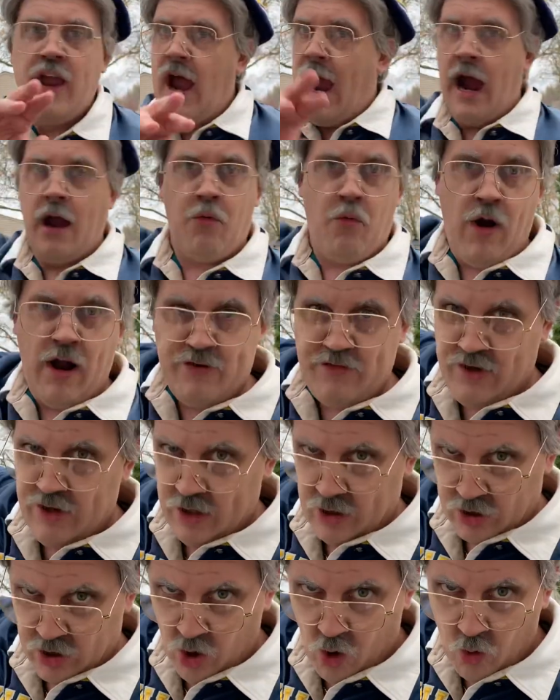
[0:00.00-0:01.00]
I want you
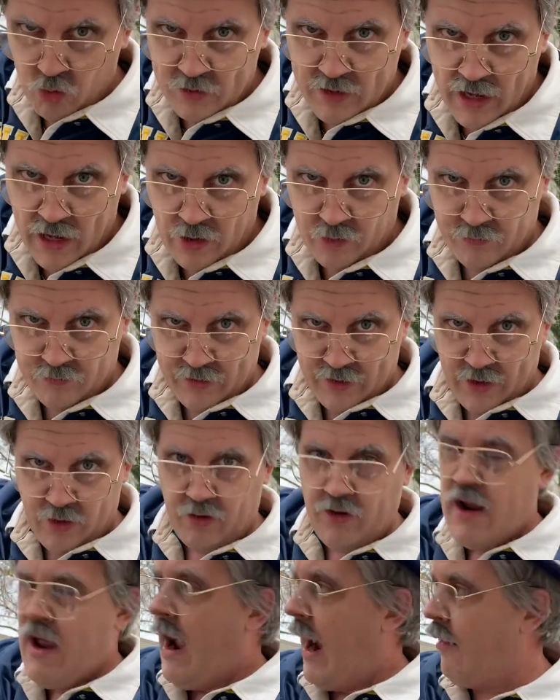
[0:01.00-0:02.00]
to go down
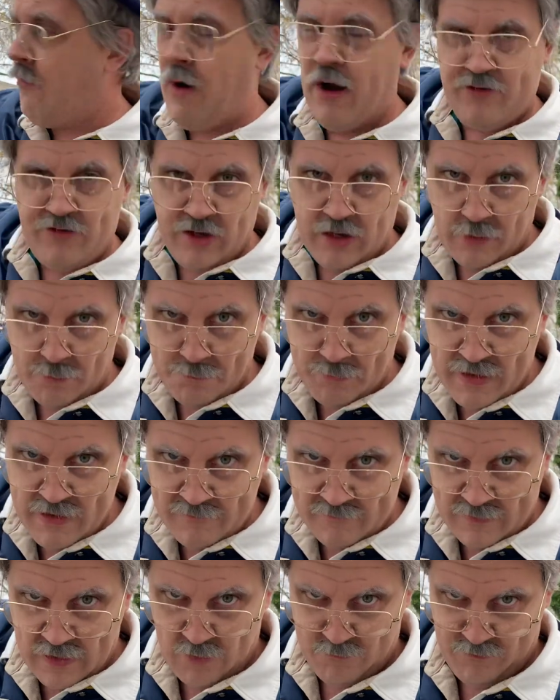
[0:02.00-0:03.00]
there. I want you to
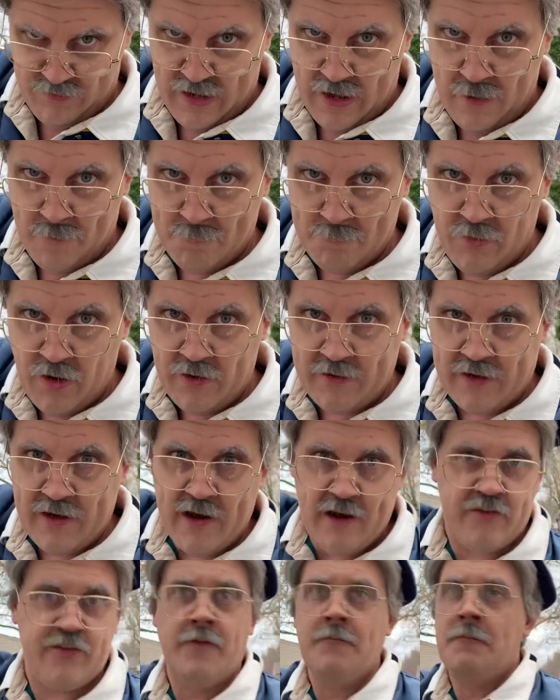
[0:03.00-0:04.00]
beat them damn
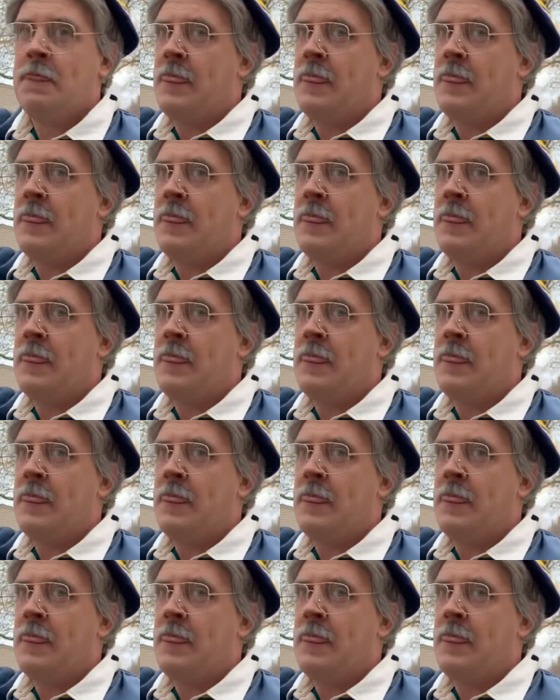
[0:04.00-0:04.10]
Buckeyes.